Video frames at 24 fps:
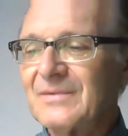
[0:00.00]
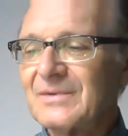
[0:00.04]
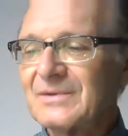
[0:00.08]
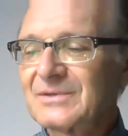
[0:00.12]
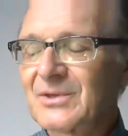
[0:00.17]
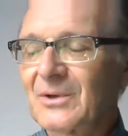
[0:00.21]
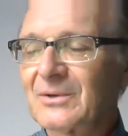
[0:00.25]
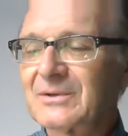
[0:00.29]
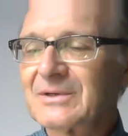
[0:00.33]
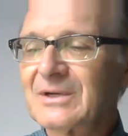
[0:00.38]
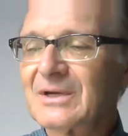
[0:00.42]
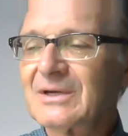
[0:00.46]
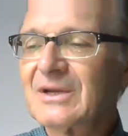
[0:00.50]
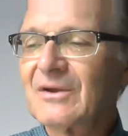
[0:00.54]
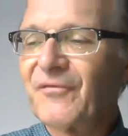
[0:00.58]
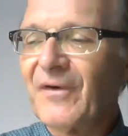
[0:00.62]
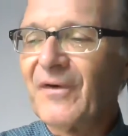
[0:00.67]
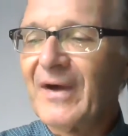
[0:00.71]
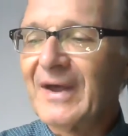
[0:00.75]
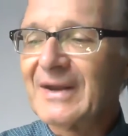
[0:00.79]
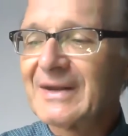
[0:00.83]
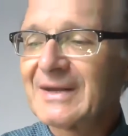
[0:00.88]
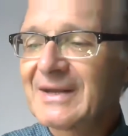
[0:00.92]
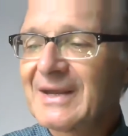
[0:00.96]
So to
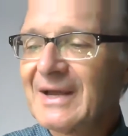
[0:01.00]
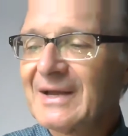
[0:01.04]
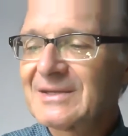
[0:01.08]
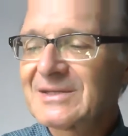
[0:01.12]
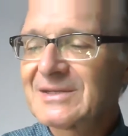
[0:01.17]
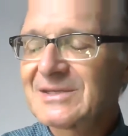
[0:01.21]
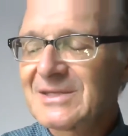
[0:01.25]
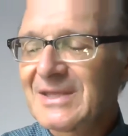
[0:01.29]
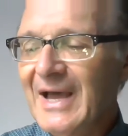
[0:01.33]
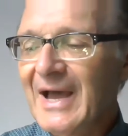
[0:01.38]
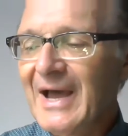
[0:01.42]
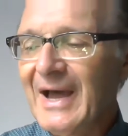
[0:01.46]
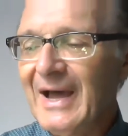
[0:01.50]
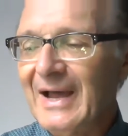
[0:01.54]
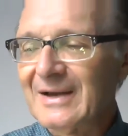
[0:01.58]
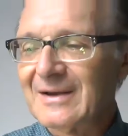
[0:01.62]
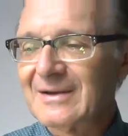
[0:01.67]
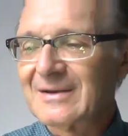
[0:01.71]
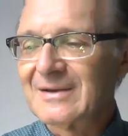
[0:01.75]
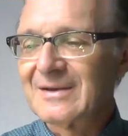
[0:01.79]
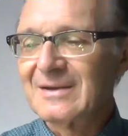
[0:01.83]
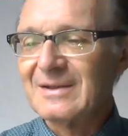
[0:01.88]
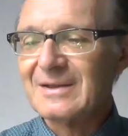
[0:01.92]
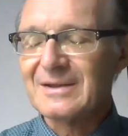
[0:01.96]
defend against that
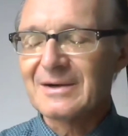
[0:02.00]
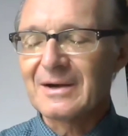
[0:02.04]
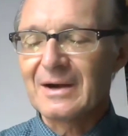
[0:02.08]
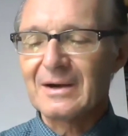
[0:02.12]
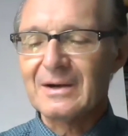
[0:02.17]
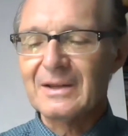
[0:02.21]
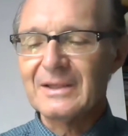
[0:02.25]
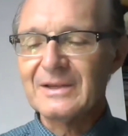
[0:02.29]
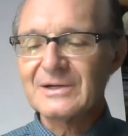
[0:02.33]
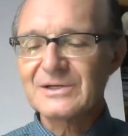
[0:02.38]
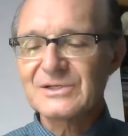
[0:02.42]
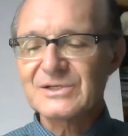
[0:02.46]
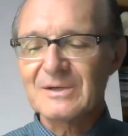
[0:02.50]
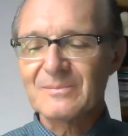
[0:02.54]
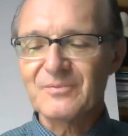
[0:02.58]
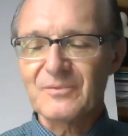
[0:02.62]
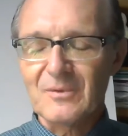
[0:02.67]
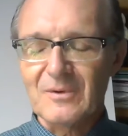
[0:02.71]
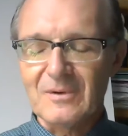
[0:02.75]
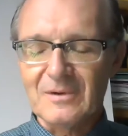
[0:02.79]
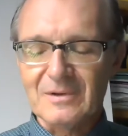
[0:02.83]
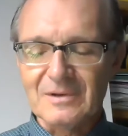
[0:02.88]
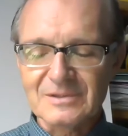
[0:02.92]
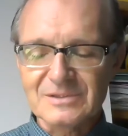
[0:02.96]
in our leadership
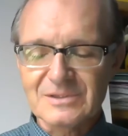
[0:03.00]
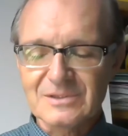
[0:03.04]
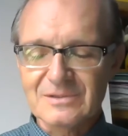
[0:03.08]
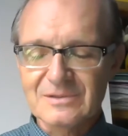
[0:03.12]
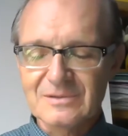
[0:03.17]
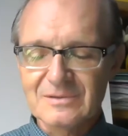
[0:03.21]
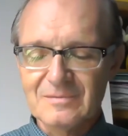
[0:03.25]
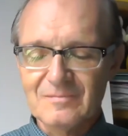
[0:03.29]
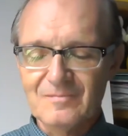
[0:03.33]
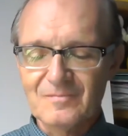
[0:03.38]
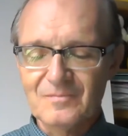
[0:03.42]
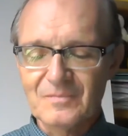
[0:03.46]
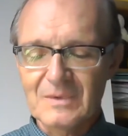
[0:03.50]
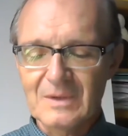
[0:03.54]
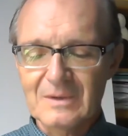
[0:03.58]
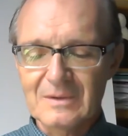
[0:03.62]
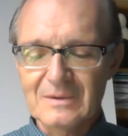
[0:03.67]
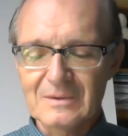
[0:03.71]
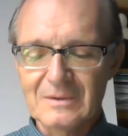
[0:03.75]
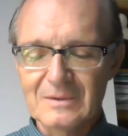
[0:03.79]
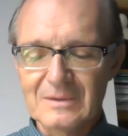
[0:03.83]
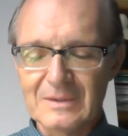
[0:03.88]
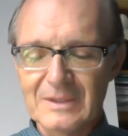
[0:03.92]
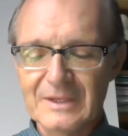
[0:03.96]
roles,
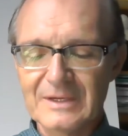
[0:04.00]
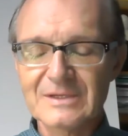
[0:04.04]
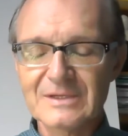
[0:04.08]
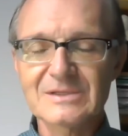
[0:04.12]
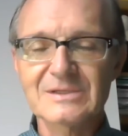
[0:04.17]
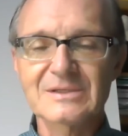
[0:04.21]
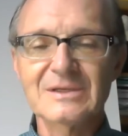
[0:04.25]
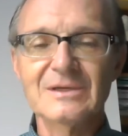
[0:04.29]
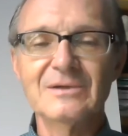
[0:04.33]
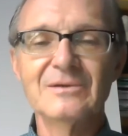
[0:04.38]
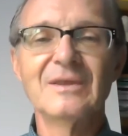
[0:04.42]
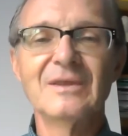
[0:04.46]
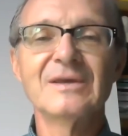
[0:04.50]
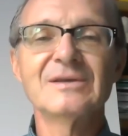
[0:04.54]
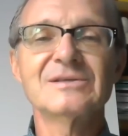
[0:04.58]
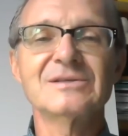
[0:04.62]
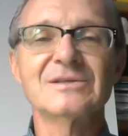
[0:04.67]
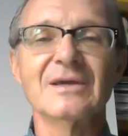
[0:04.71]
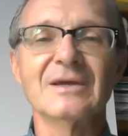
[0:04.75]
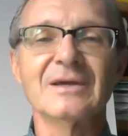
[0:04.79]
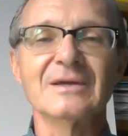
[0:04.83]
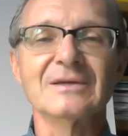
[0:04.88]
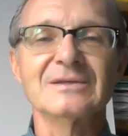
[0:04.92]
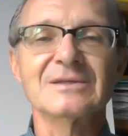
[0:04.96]
let us do these
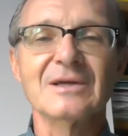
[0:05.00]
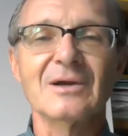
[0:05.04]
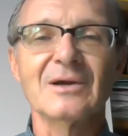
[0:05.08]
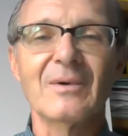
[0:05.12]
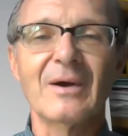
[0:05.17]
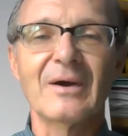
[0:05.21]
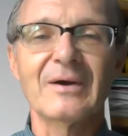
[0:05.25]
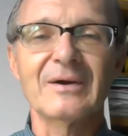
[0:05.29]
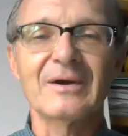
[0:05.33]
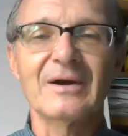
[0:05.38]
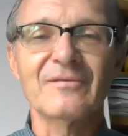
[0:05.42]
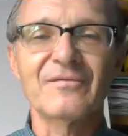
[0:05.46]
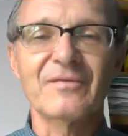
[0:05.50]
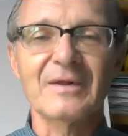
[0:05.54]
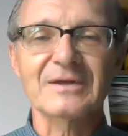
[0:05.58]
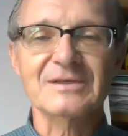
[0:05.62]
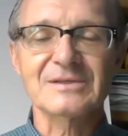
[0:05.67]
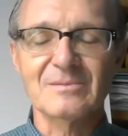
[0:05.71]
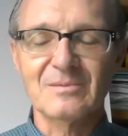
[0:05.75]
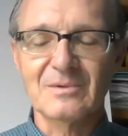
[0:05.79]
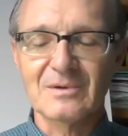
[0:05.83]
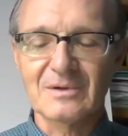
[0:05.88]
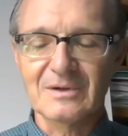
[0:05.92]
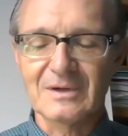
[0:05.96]
things around our
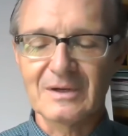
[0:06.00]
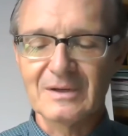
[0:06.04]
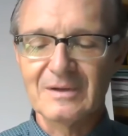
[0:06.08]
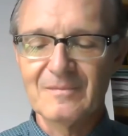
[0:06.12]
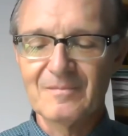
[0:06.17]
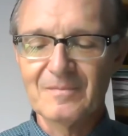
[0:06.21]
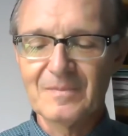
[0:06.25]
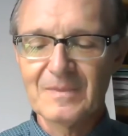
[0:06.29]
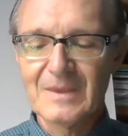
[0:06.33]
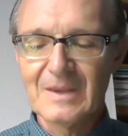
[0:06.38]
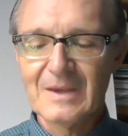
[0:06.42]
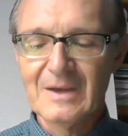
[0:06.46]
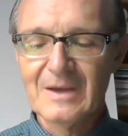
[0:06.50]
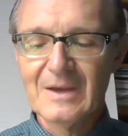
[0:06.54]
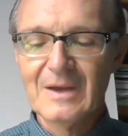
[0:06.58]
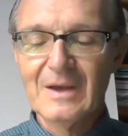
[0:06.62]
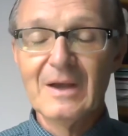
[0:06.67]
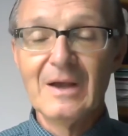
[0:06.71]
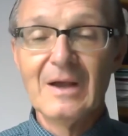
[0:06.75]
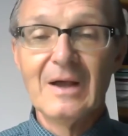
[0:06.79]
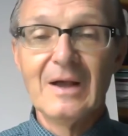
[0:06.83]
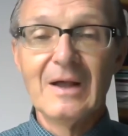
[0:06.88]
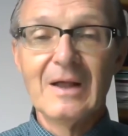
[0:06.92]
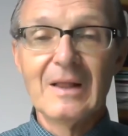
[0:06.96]
flexibility.
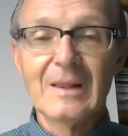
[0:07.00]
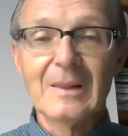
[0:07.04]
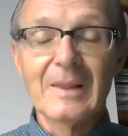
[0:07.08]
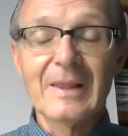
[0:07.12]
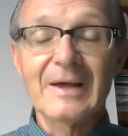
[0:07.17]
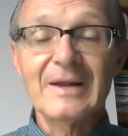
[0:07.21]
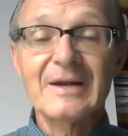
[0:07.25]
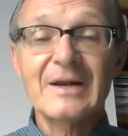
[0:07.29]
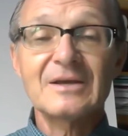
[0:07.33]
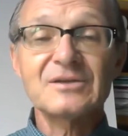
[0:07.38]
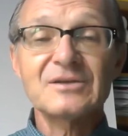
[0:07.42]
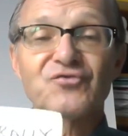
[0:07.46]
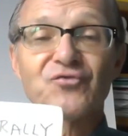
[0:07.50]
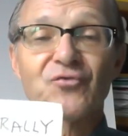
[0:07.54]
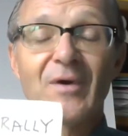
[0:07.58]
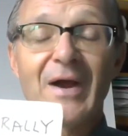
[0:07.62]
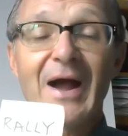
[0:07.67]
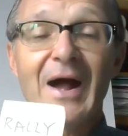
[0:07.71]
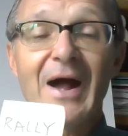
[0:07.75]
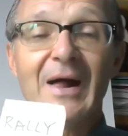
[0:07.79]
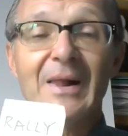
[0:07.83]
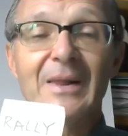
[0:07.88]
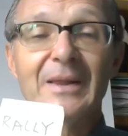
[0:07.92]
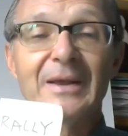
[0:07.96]
Let us
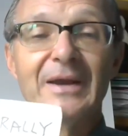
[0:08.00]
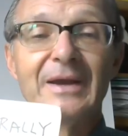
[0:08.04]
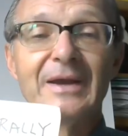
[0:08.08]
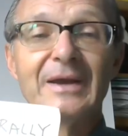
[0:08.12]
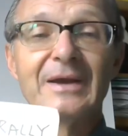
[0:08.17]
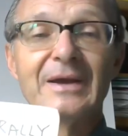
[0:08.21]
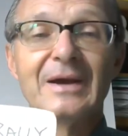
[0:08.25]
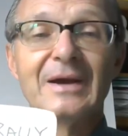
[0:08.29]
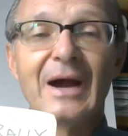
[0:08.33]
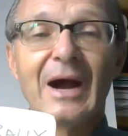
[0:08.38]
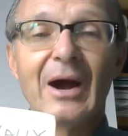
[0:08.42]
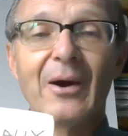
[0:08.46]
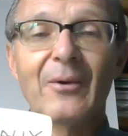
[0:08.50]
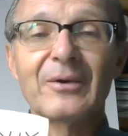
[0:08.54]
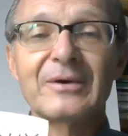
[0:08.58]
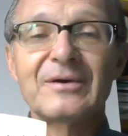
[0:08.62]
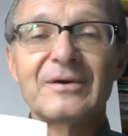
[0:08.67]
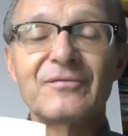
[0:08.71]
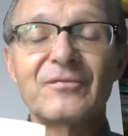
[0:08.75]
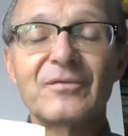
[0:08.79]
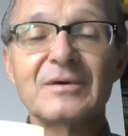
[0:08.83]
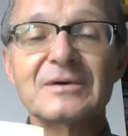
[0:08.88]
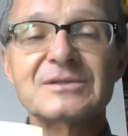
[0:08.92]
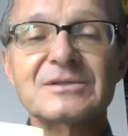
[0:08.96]
rally our
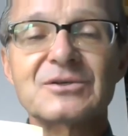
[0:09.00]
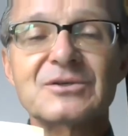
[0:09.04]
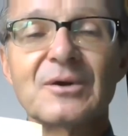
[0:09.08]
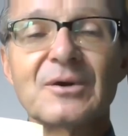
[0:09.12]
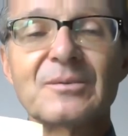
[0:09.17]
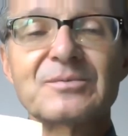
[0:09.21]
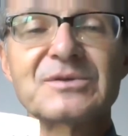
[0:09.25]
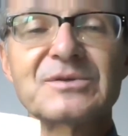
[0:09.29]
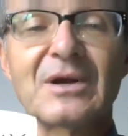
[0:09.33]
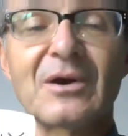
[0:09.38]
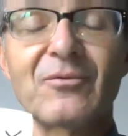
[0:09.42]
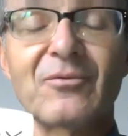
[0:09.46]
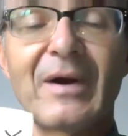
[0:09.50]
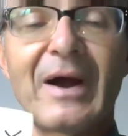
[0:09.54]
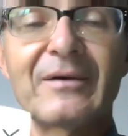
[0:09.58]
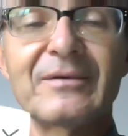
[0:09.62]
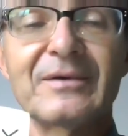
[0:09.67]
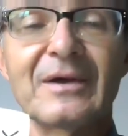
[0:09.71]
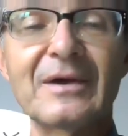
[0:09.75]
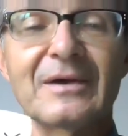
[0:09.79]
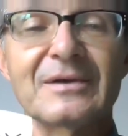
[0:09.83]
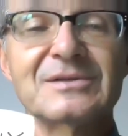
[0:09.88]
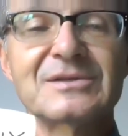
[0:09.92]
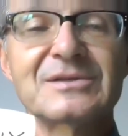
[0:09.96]
diverse groups
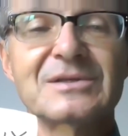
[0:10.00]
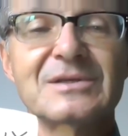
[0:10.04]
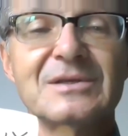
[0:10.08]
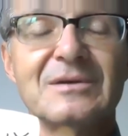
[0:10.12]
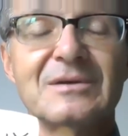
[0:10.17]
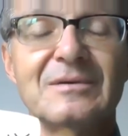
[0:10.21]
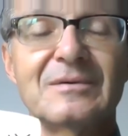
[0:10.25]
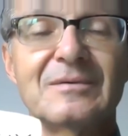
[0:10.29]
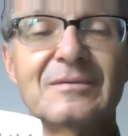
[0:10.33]
around us.